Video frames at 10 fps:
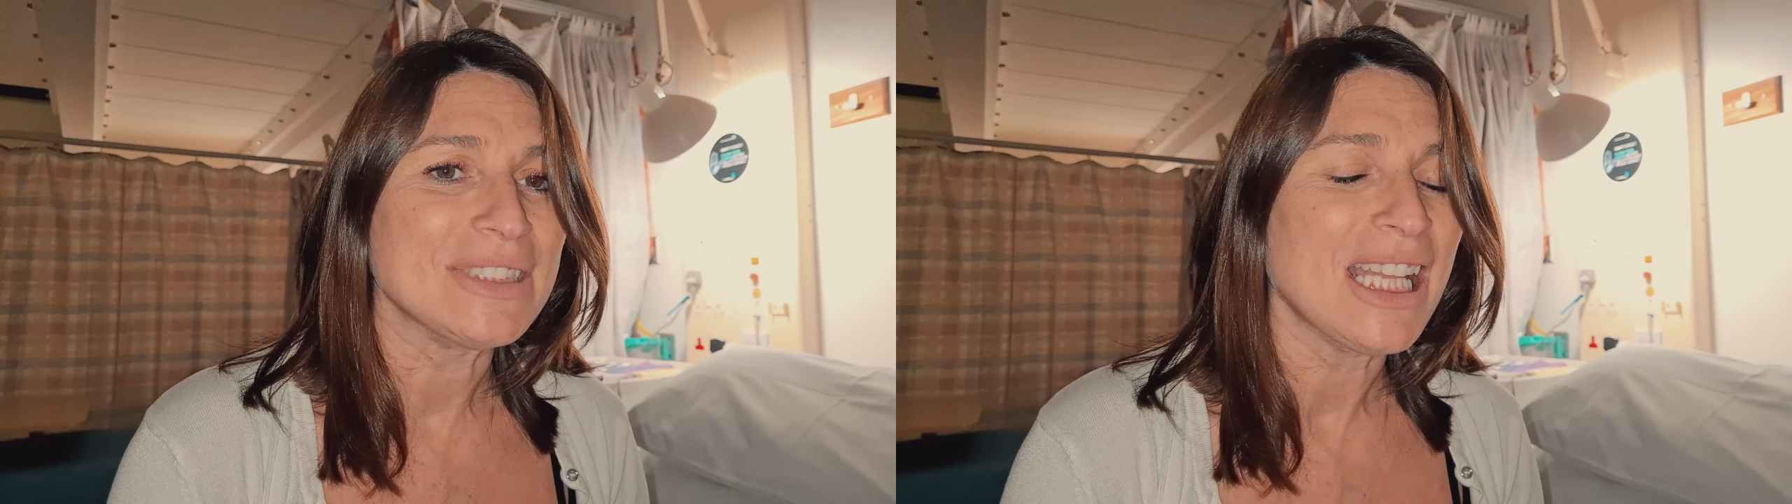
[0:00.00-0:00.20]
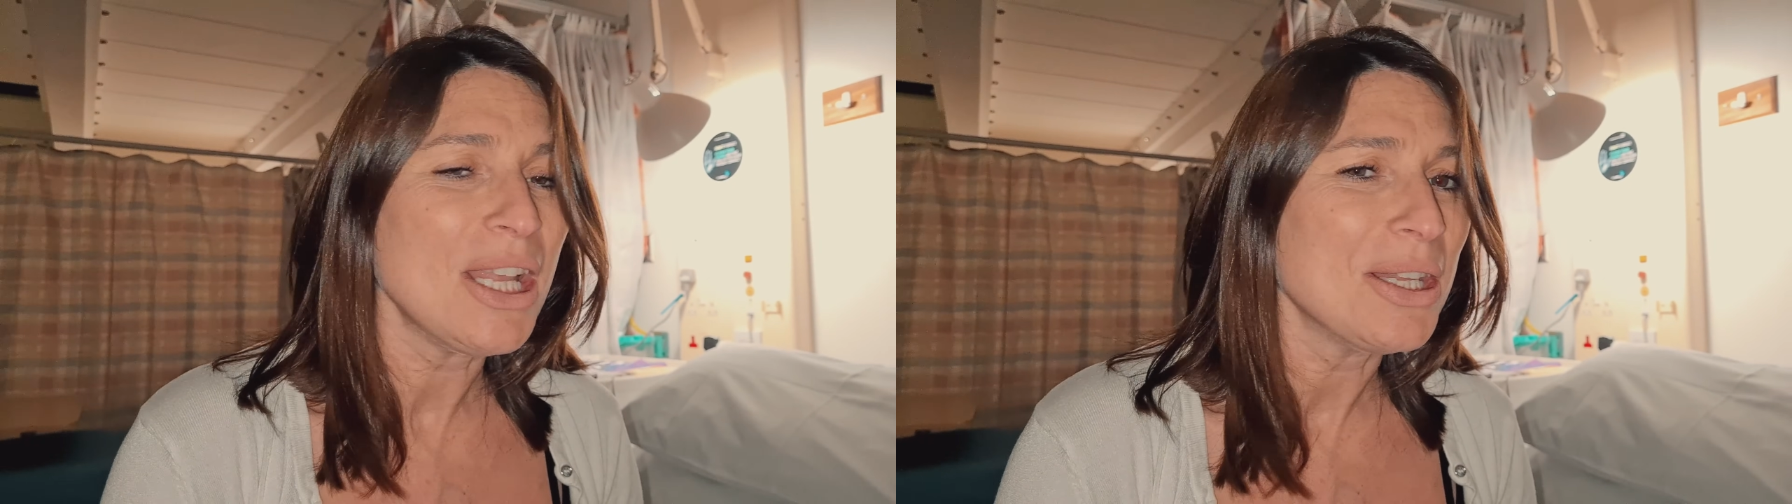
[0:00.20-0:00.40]

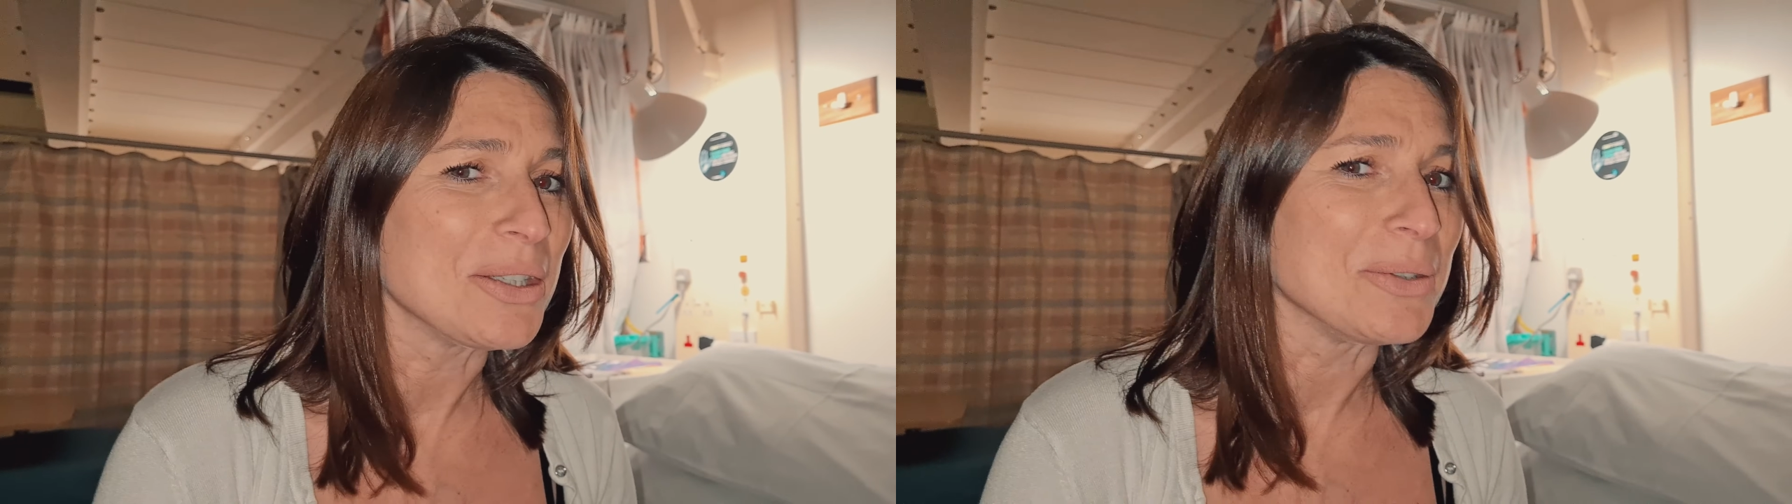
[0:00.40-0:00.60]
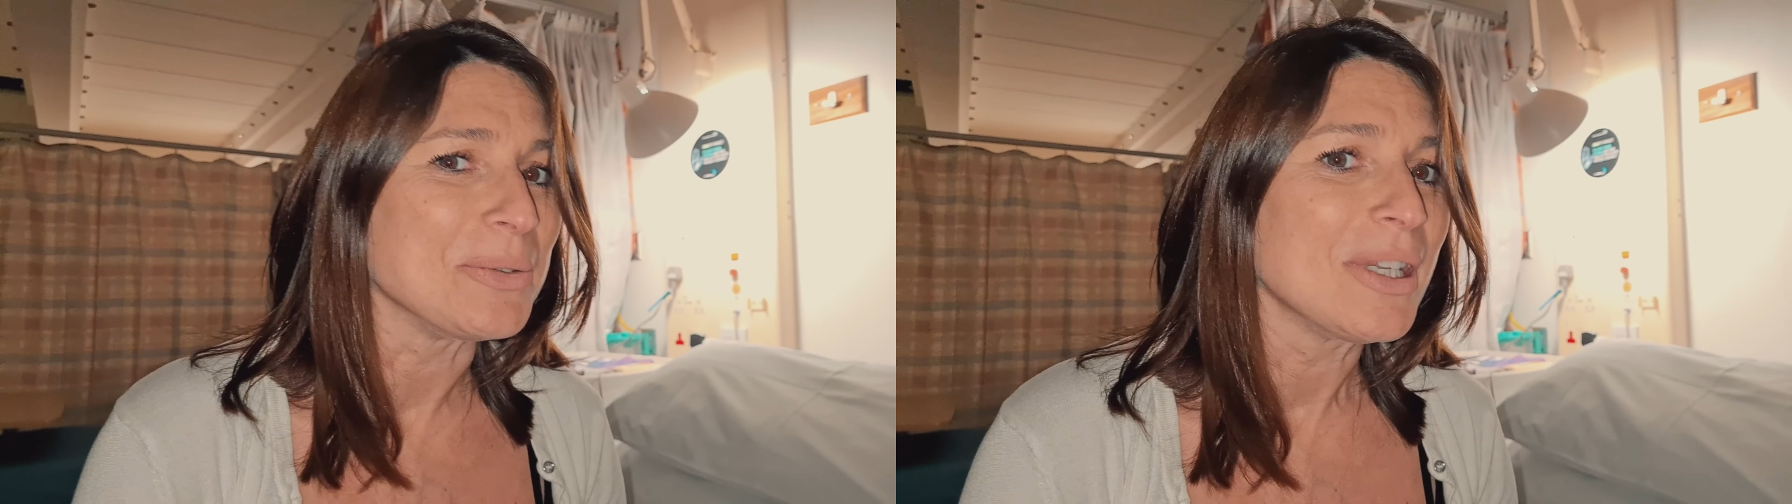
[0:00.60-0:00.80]

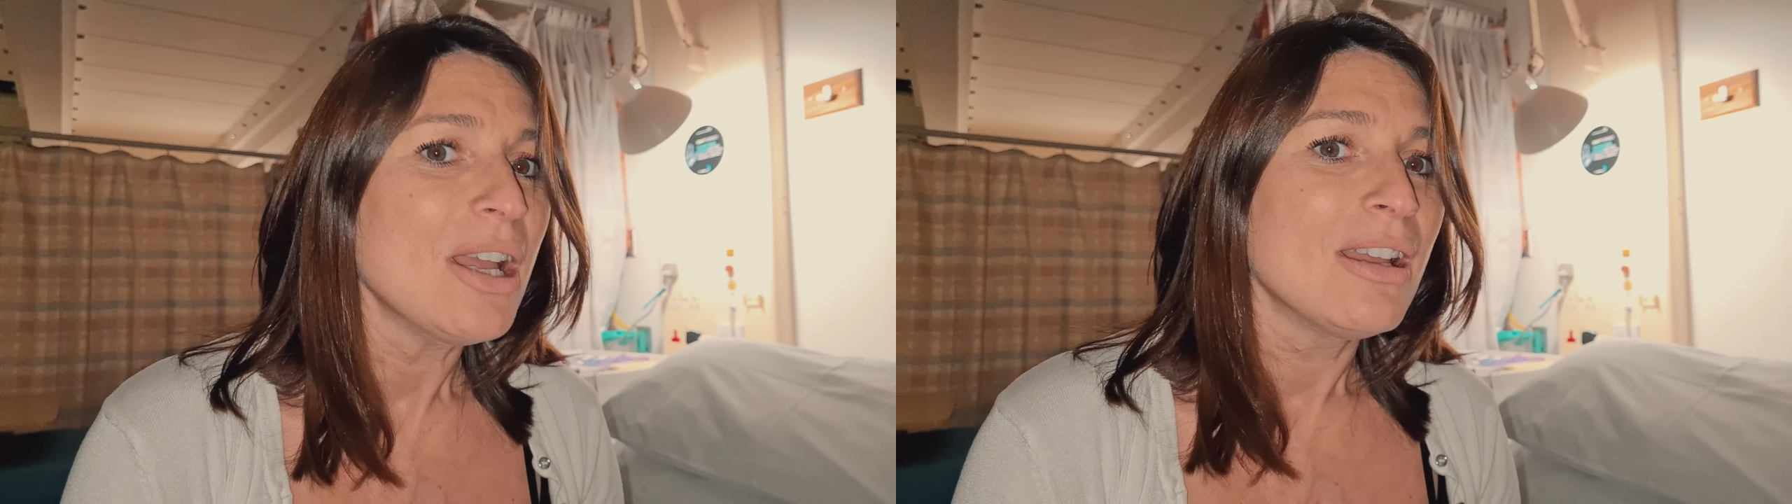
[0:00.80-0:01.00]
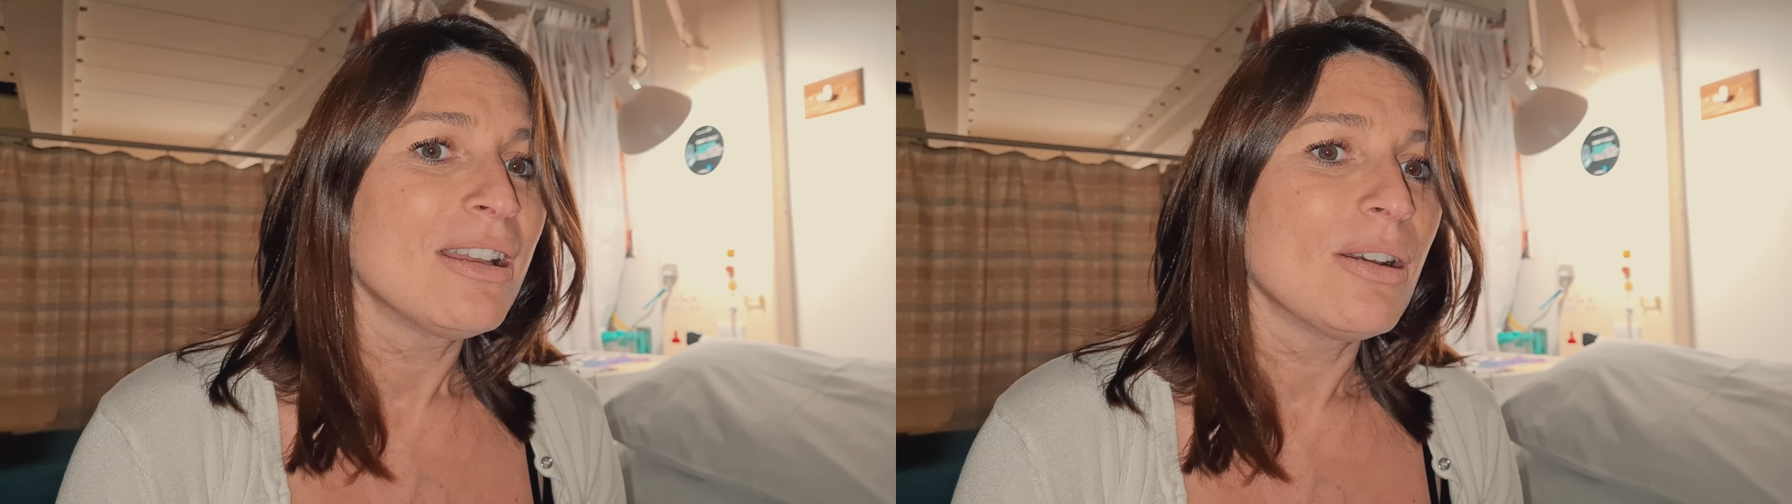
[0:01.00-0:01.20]
No,
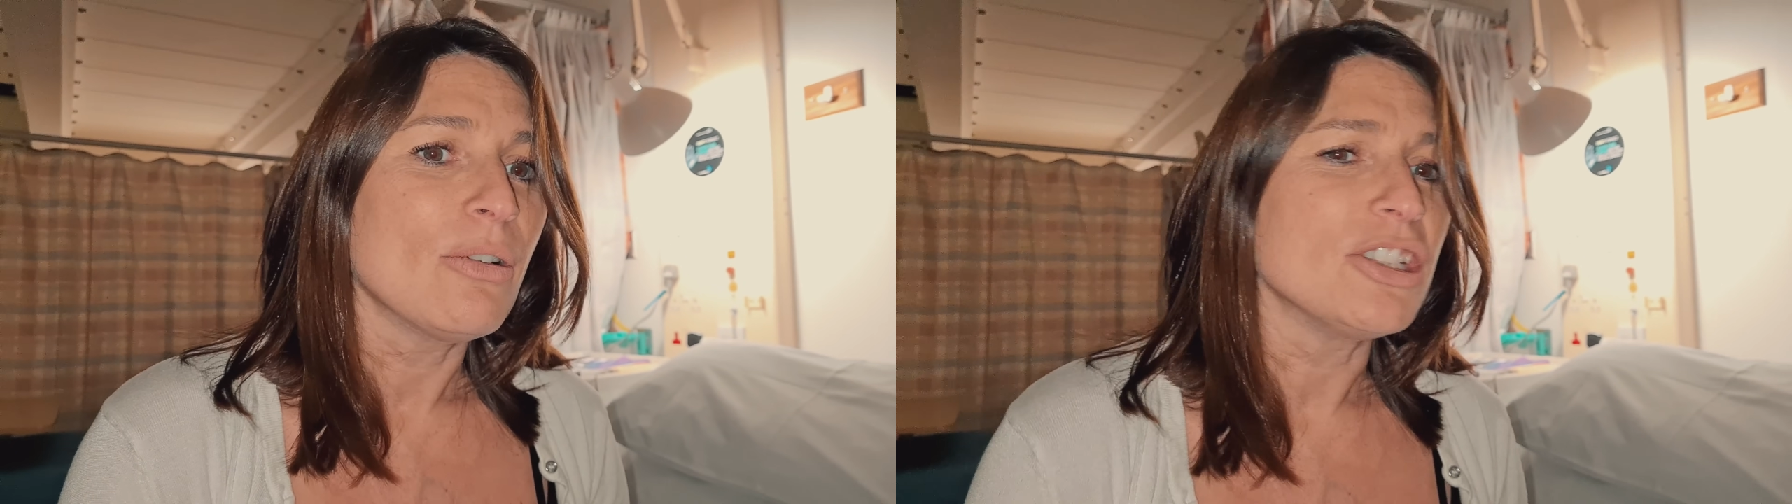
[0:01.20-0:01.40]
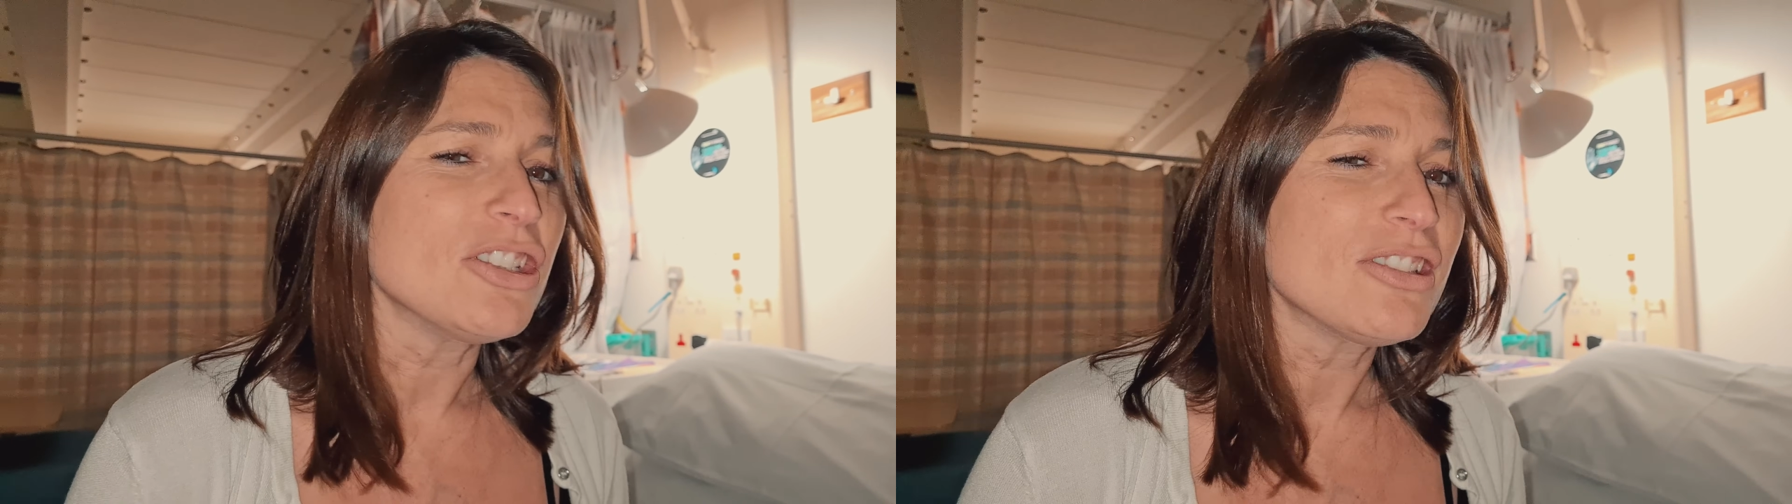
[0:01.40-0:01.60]

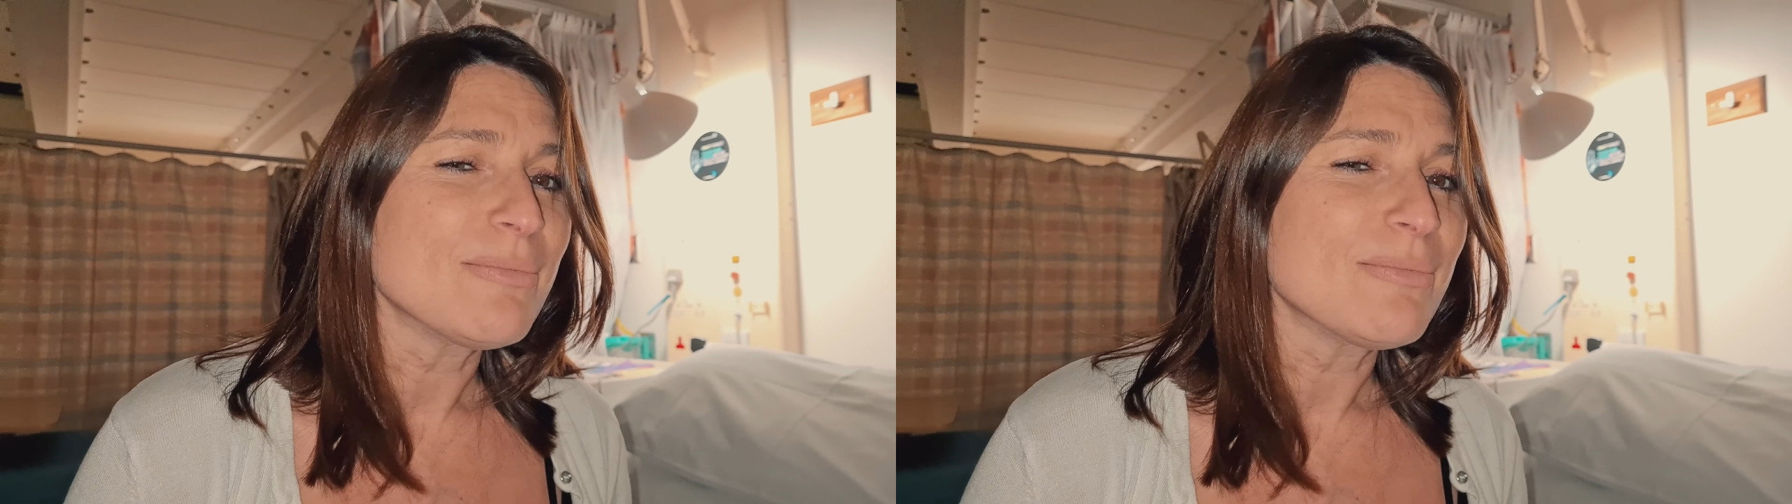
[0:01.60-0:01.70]
just